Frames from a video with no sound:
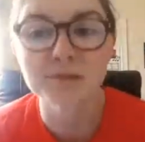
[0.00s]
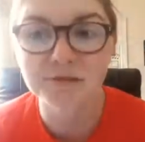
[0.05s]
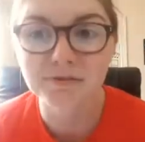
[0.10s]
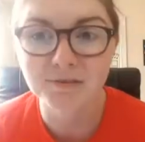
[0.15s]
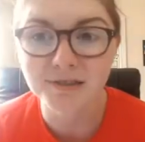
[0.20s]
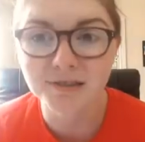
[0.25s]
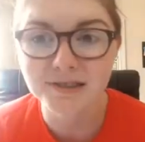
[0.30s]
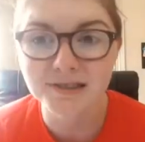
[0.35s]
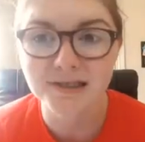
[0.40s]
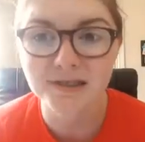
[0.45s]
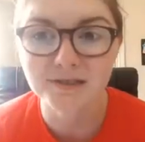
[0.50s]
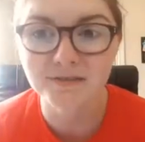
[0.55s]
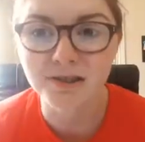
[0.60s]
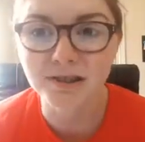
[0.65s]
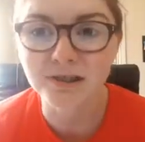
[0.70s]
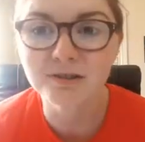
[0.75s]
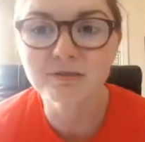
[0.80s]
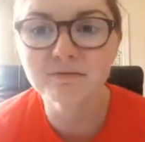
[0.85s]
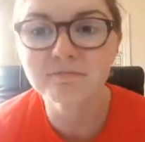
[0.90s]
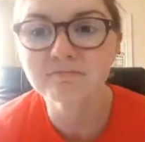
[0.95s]
for watching this
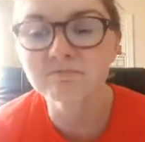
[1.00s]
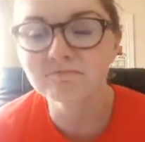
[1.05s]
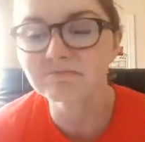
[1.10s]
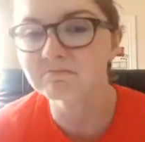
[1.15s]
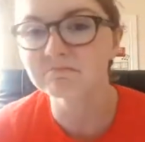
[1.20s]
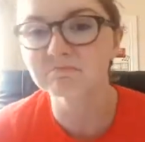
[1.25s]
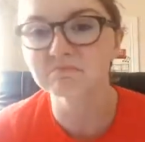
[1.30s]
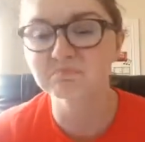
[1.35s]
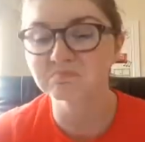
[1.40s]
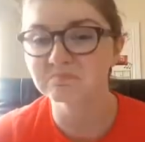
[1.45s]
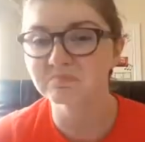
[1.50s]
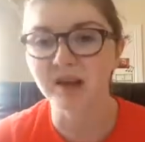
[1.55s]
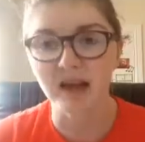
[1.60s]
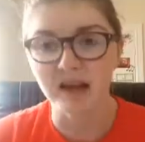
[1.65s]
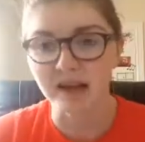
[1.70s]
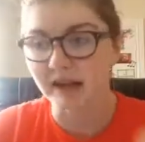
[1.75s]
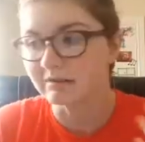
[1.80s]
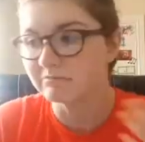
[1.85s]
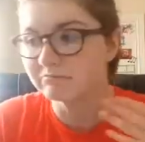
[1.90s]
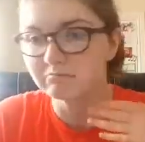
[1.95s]
video.
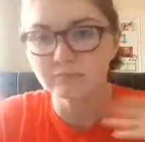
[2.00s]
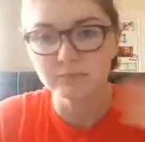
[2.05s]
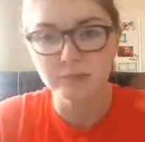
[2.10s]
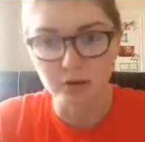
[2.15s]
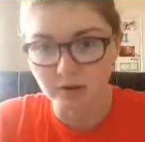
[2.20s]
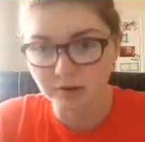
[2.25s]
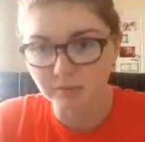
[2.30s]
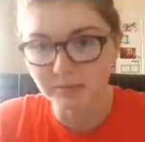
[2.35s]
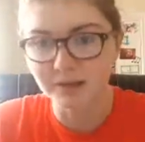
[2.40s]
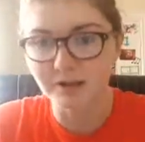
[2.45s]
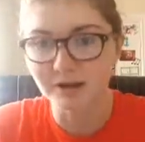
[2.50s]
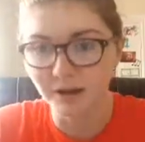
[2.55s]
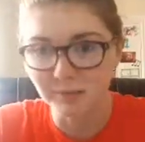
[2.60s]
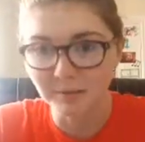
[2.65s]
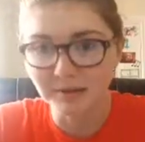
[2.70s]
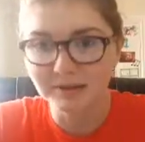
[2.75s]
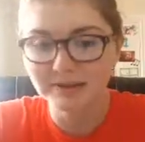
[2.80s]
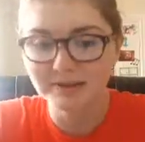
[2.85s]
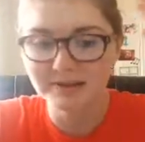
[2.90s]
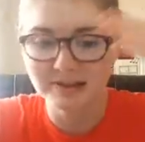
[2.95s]
Again, talk to me in the
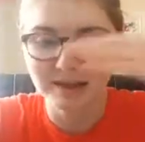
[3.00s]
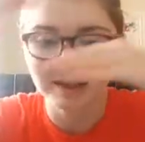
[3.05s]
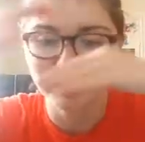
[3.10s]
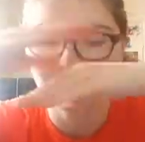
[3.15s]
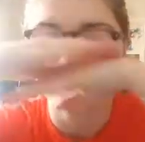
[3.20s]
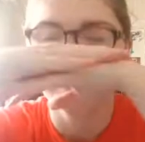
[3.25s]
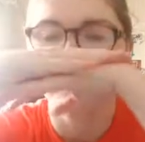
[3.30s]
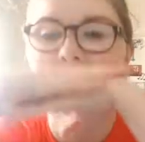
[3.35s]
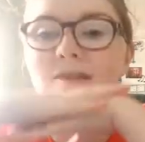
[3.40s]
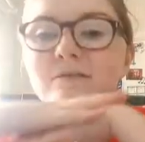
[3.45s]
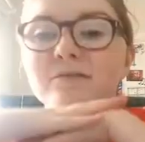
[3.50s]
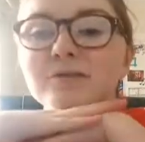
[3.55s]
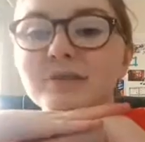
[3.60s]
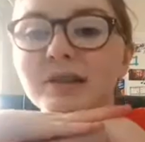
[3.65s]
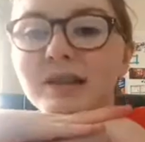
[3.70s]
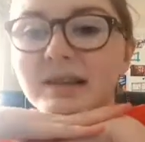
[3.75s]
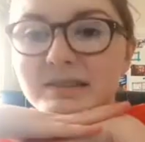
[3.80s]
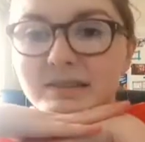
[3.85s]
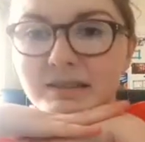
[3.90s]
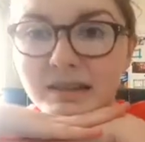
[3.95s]
comments. If you
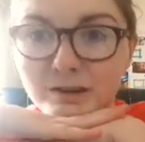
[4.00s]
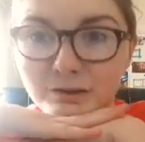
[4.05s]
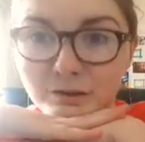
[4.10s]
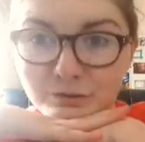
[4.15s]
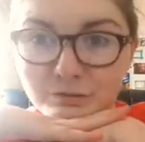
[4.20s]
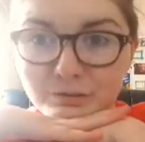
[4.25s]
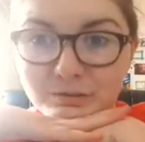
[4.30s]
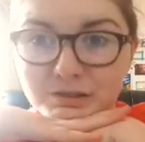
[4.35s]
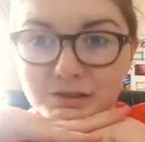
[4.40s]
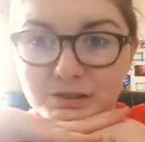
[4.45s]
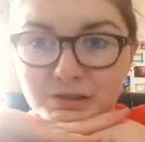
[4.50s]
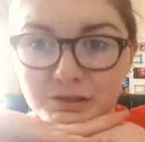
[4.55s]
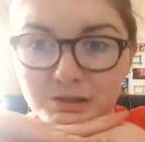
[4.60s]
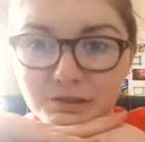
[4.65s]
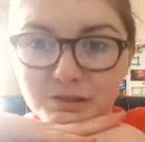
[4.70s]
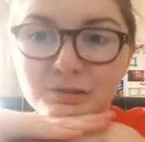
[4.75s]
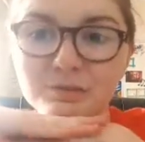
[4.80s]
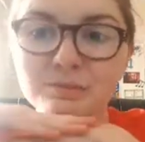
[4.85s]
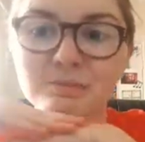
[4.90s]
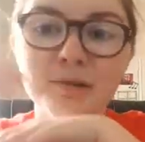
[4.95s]
liked it, you know what to do.
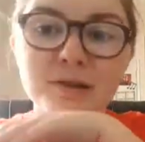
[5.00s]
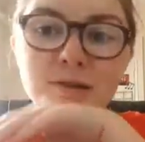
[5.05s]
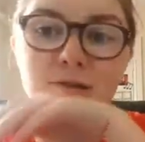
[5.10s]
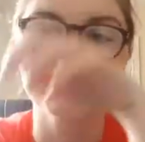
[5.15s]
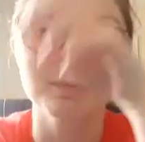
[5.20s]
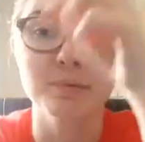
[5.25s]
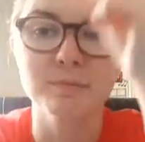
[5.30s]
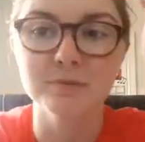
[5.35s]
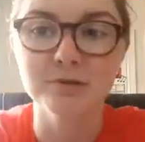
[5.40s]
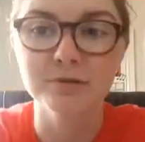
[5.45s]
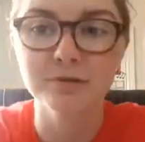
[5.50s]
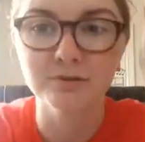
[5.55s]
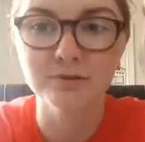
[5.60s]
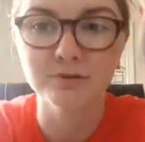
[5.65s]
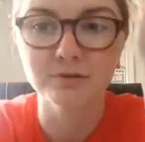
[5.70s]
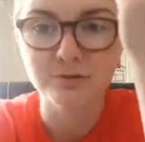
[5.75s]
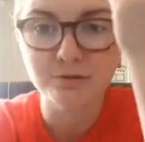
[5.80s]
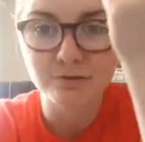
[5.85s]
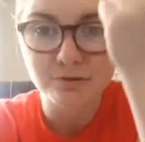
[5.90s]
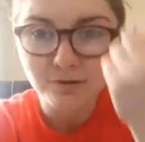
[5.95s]
Please remember to
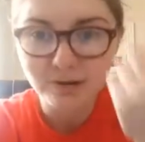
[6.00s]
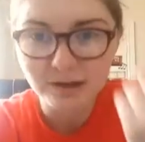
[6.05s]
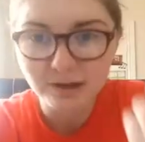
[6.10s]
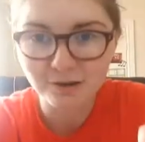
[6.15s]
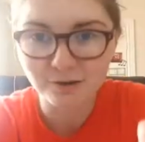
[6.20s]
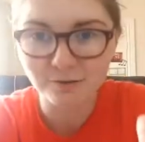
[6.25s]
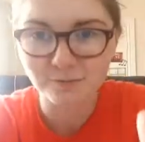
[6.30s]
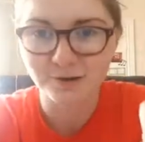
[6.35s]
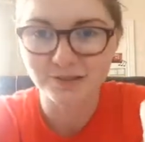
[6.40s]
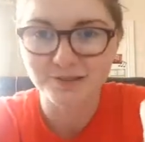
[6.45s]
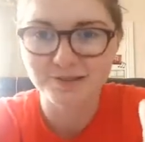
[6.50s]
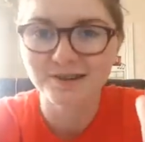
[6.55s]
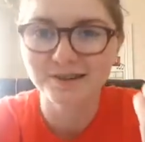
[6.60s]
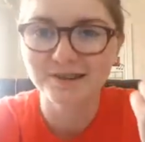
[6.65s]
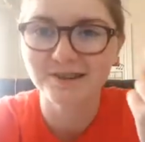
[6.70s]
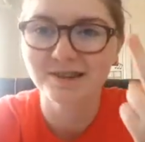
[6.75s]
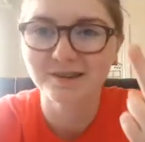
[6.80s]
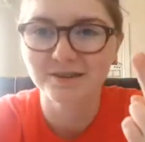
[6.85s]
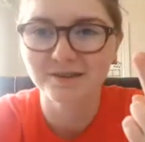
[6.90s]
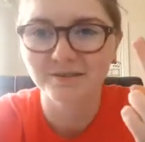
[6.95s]
drink your water,
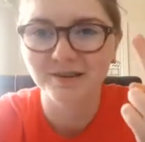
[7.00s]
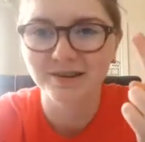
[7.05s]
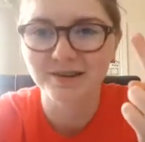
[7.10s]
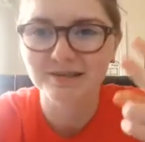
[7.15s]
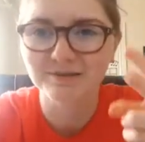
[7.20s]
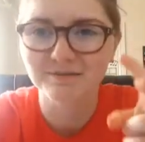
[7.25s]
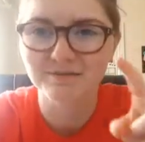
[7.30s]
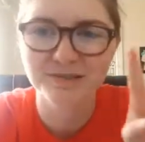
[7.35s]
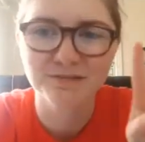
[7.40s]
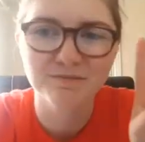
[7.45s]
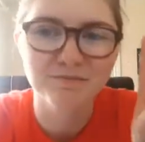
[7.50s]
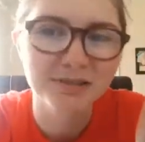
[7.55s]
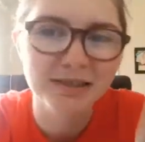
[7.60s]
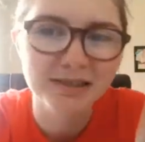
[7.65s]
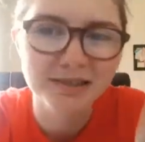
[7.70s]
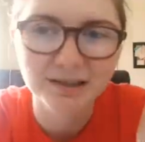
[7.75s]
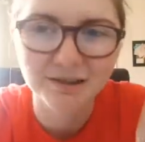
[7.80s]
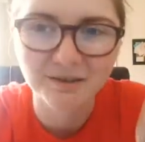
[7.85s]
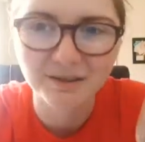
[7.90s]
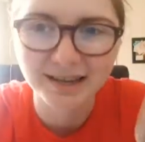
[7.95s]
eat your vegetables, and peace
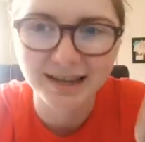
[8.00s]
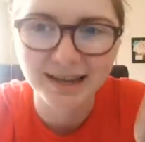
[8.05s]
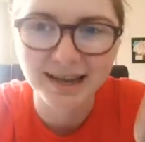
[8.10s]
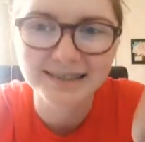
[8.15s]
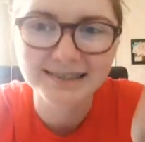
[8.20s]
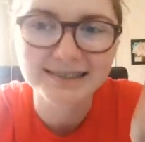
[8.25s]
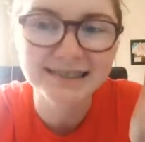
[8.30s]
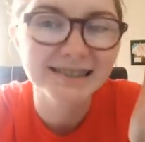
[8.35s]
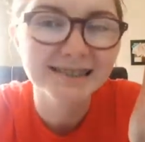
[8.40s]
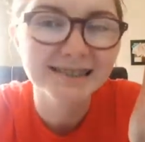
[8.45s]
out, I guess.